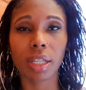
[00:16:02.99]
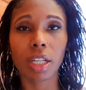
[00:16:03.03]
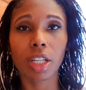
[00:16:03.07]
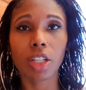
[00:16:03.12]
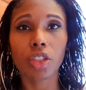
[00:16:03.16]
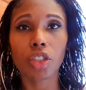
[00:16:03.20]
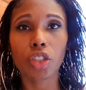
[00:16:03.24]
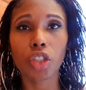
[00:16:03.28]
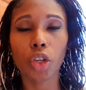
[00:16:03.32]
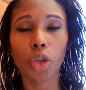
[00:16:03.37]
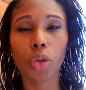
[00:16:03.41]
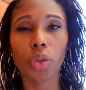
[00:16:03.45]

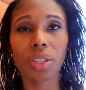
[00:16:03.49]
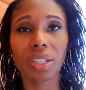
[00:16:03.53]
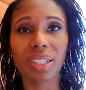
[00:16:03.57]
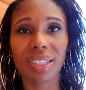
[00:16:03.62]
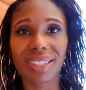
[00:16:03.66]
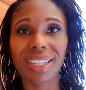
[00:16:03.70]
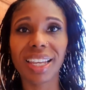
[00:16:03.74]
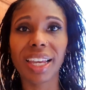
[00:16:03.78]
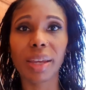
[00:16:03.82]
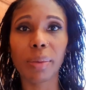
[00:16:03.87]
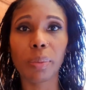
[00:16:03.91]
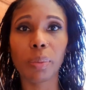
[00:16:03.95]
So the
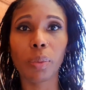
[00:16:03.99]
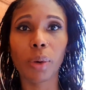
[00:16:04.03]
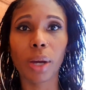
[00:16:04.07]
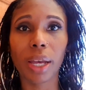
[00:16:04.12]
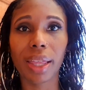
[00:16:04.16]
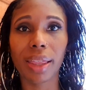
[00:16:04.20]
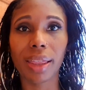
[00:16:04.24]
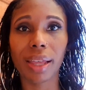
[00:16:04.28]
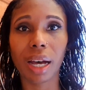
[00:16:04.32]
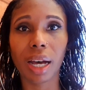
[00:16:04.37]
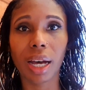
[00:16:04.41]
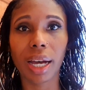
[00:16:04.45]
same way
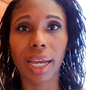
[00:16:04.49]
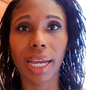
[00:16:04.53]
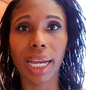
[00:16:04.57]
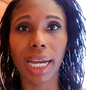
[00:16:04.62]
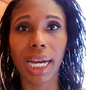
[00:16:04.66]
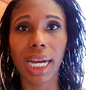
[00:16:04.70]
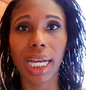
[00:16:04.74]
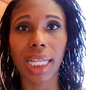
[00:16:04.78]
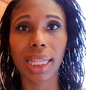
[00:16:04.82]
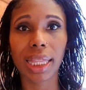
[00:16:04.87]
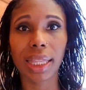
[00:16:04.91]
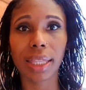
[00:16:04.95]
that I
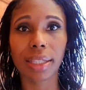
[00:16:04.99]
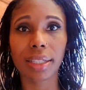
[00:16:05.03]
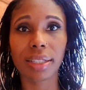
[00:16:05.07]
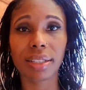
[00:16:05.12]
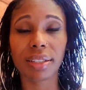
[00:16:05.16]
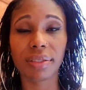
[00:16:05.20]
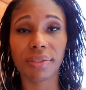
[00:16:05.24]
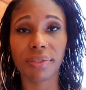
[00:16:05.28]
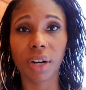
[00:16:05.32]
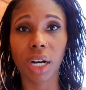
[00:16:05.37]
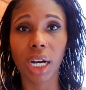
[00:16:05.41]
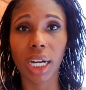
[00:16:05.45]
had the
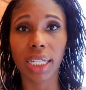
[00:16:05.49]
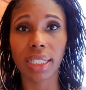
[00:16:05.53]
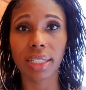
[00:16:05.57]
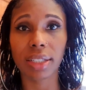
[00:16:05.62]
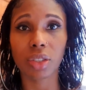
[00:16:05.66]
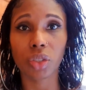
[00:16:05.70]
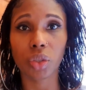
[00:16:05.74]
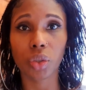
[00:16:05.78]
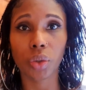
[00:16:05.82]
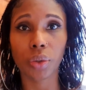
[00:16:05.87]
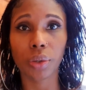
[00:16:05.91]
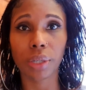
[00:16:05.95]

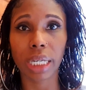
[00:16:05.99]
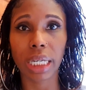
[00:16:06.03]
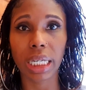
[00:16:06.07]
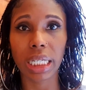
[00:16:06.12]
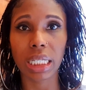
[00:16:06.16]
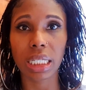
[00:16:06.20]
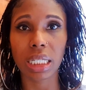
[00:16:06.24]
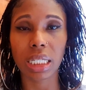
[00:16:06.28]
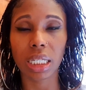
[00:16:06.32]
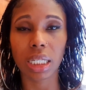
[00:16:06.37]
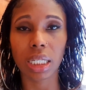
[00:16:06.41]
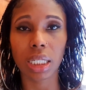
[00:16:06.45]
dividers
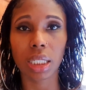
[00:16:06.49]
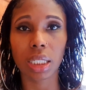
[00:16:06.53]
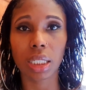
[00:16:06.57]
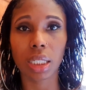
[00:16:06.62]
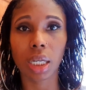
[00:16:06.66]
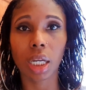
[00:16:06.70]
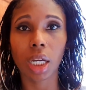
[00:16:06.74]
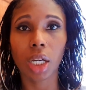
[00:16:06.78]
created